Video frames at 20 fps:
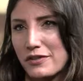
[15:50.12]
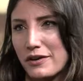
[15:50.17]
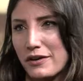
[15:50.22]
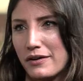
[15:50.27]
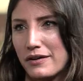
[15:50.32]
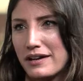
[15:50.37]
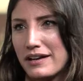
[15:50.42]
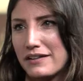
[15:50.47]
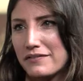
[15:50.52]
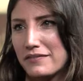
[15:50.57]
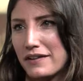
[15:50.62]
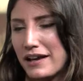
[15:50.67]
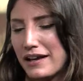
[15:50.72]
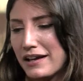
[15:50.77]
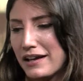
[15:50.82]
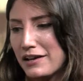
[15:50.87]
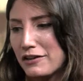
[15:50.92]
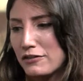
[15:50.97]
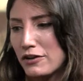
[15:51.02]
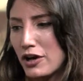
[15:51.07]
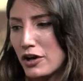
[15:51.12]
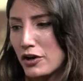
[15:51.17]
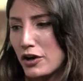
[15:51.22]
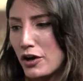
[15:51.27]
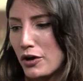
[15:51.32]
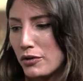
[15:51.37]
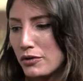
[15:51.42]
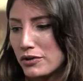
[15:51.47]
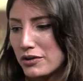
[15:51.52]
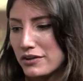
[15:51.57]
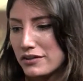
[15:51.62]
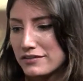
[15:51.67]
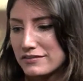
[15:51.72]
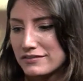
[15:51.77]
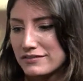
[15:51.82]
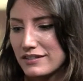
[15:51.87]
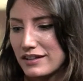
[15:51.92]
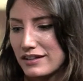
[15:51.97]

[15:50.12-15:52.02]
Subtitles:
though, if I hit a wrong note or,